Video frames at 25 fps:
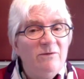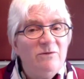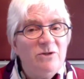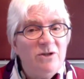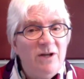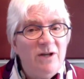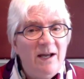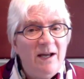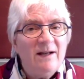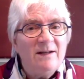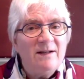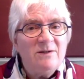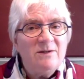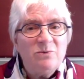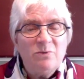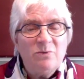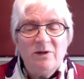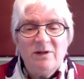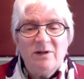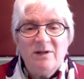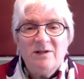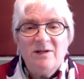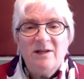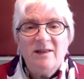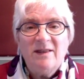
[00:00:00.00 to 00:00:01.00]
a chance
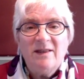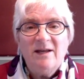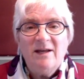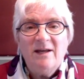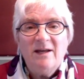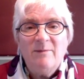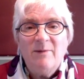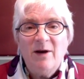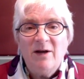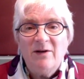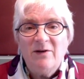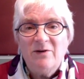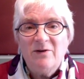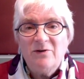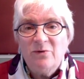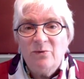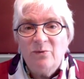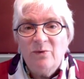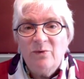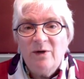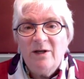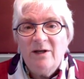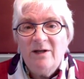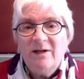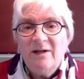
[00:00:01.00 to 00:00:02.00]
really to think about it, to
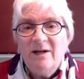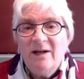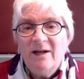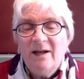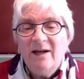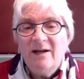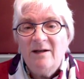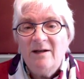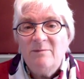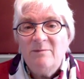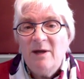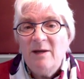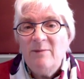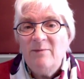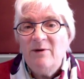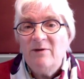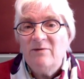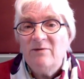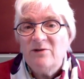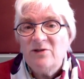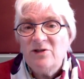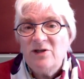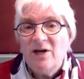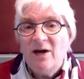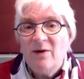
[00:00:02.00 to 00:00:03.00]
read, and maybe
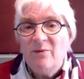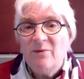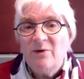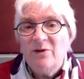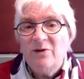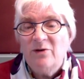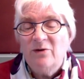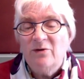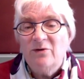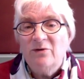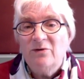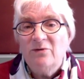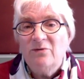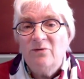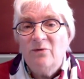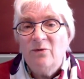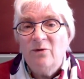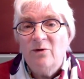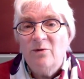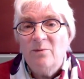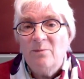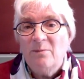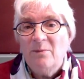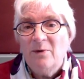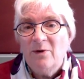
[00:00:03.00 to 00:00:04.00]
even chat with your
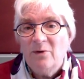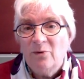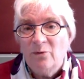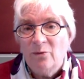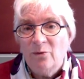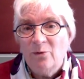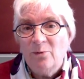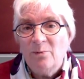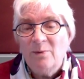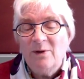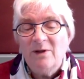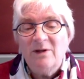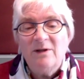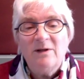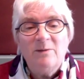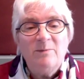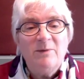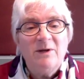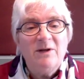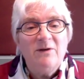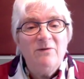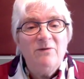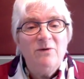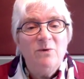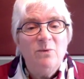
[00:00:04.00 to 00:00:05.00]
form group a little
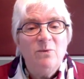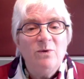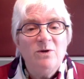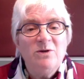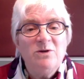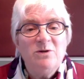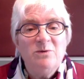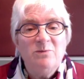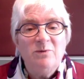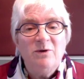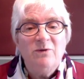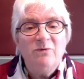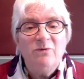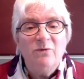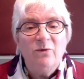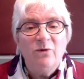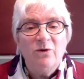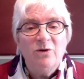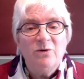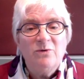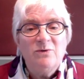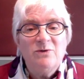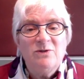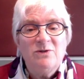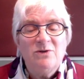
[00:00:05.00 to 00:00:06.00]
bit if you want to before
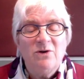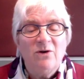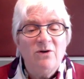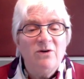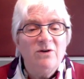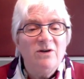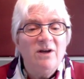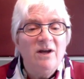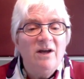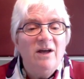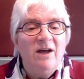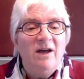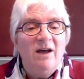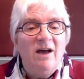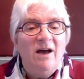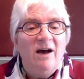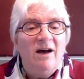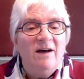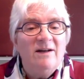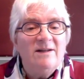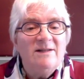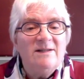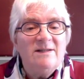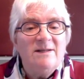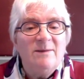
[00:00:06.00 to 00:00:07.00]
you start
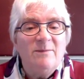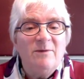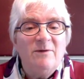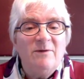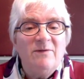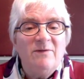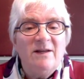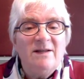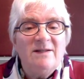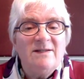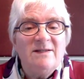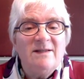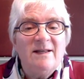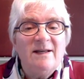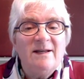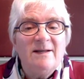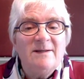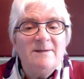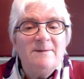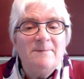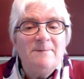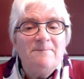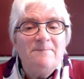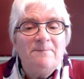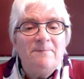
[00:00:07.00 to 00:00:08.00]
on some of these
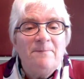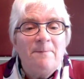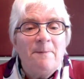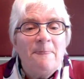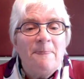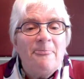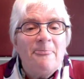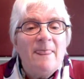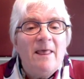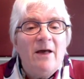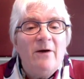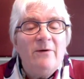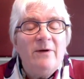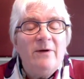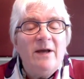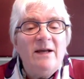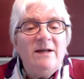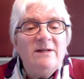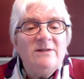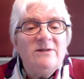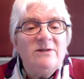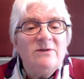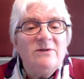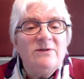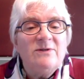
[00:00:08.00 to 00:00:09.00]
things.
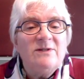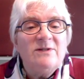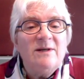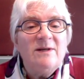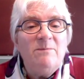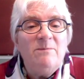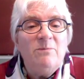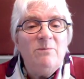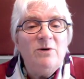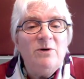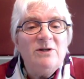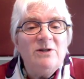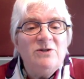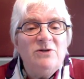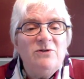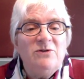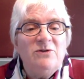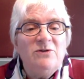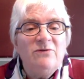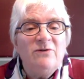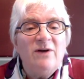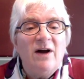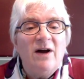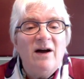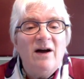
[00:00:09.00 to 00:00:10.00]
Okay, so some books
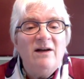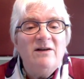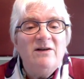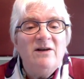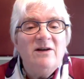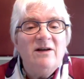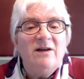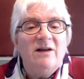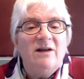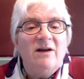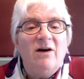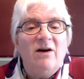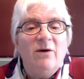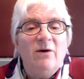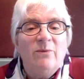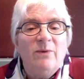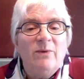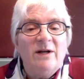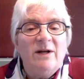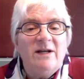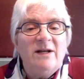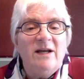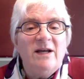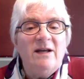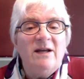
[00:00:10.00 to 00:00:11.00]
you've got
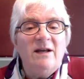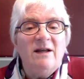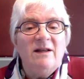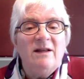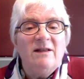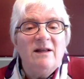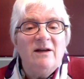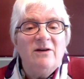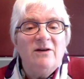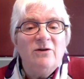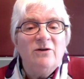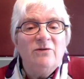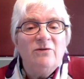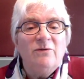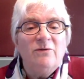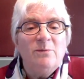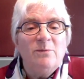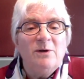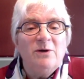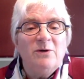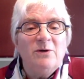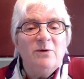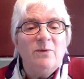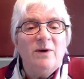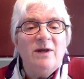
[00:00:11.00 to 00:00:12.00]
already that you're
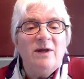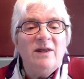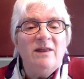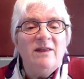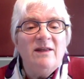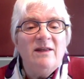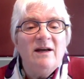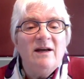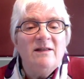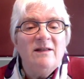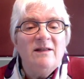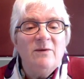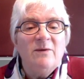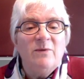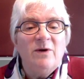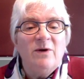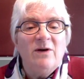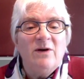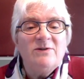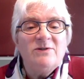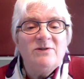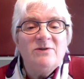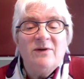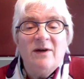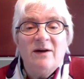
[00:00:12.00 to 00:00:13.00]
familiar with, and then we
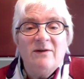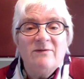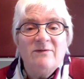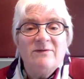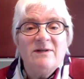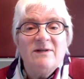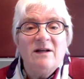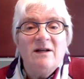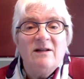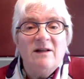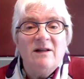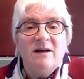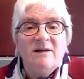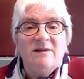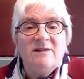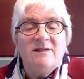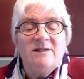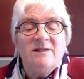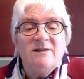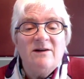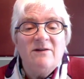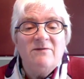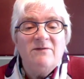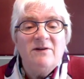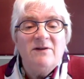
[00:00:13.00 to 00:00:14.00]
also have a lot of
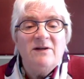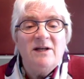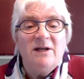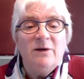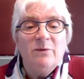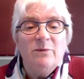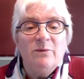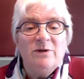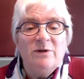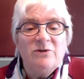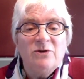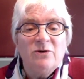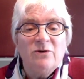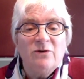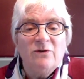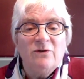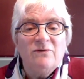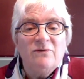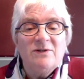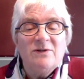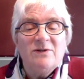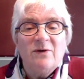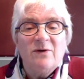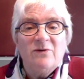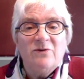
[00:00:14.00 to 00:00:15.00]
stuff in
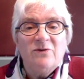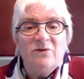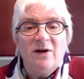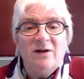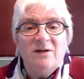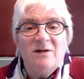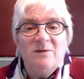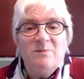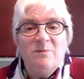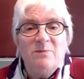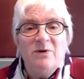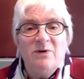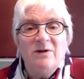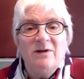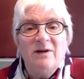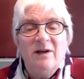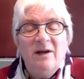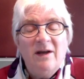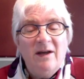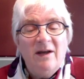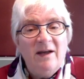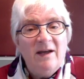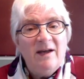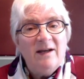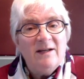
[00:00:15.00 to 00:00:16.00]
eReserve. So I tried to put
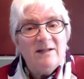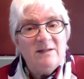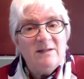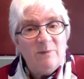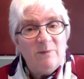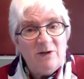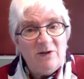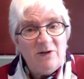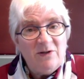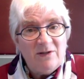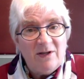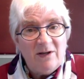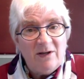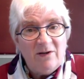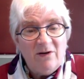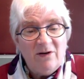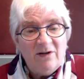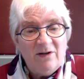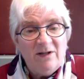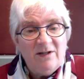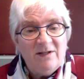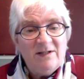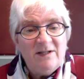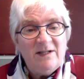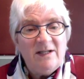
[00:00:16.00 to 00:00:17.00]
as much as I
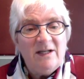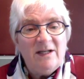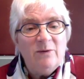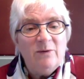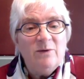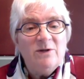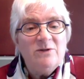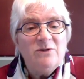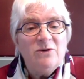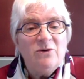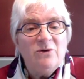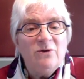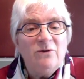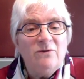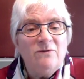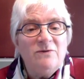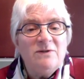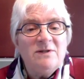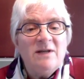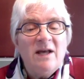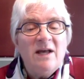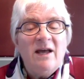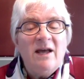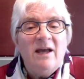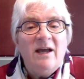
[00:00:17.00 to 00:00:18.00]
could into
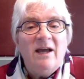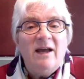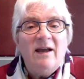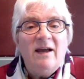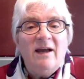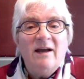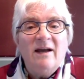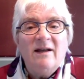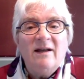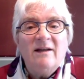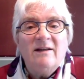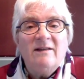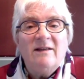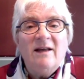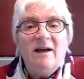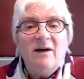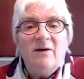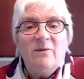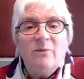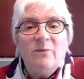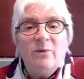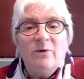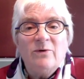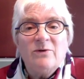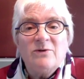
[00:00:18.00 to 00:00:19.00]
eReserves, and
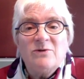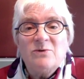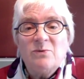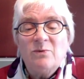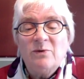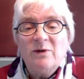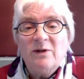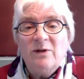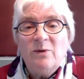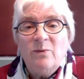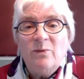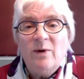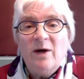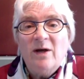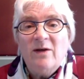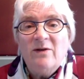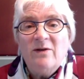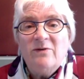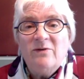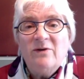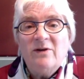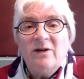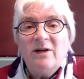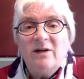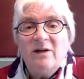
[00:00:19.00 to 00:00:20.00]
that works really well.
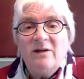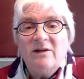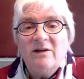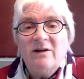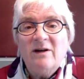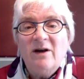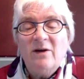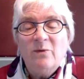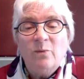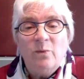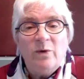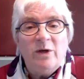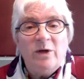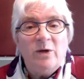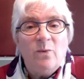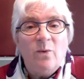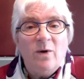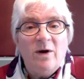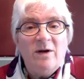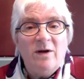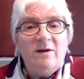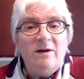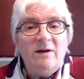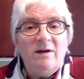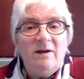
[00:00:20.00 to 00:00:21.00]
You can click on week
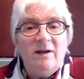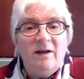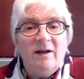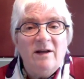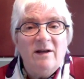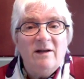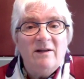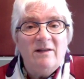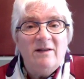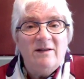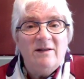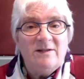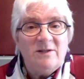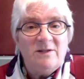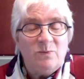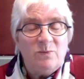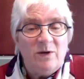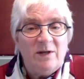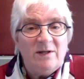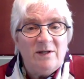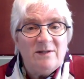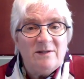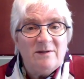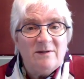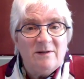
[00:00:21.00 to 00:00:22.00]
1, and this
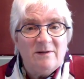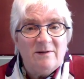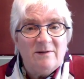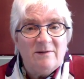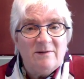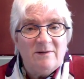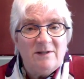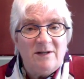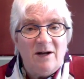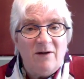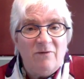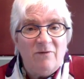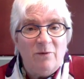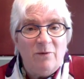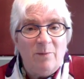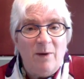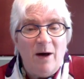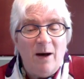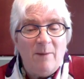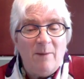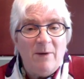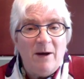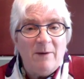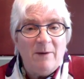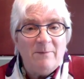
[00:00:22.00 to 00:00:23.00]
week's stuff will
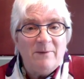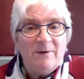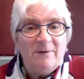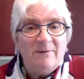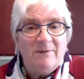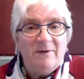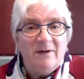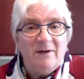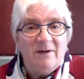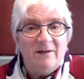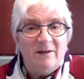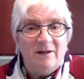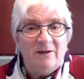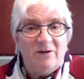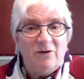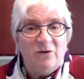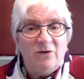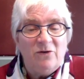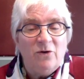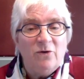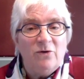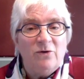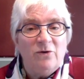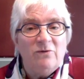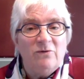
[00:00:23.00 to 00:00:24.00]
pop up, and then you
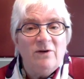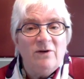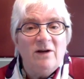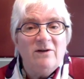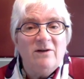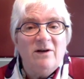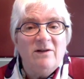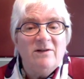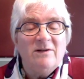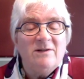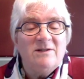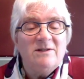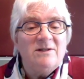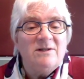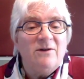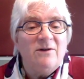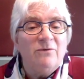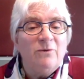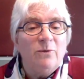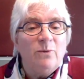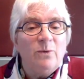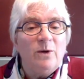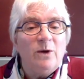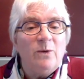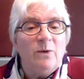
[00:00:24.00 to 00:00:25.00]
know you've got all the stuff
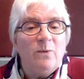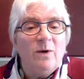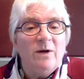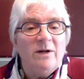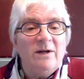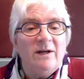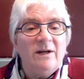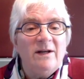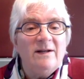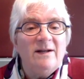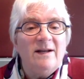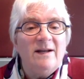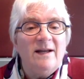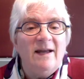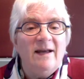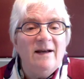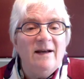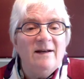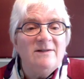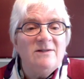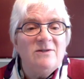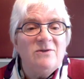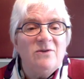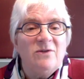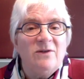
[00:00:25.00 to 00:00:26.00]
for week 1 in
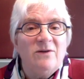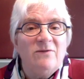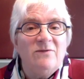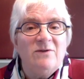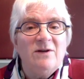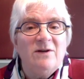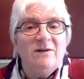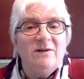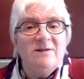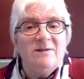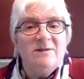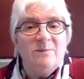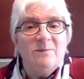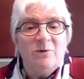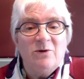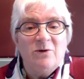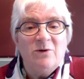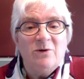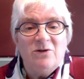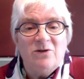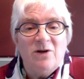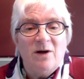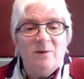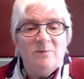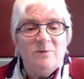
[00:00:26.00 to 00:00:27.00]
hand. So they've done some
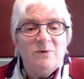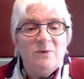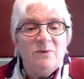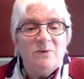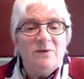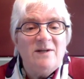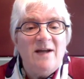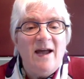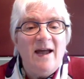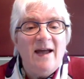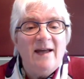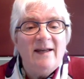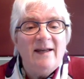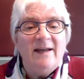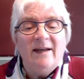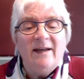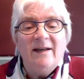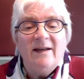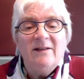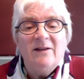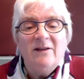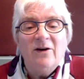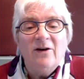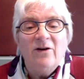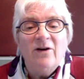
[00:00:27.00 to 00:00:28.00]
good jobs of tagging
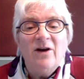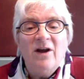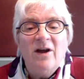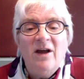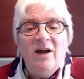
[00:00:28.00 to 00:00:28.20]
in there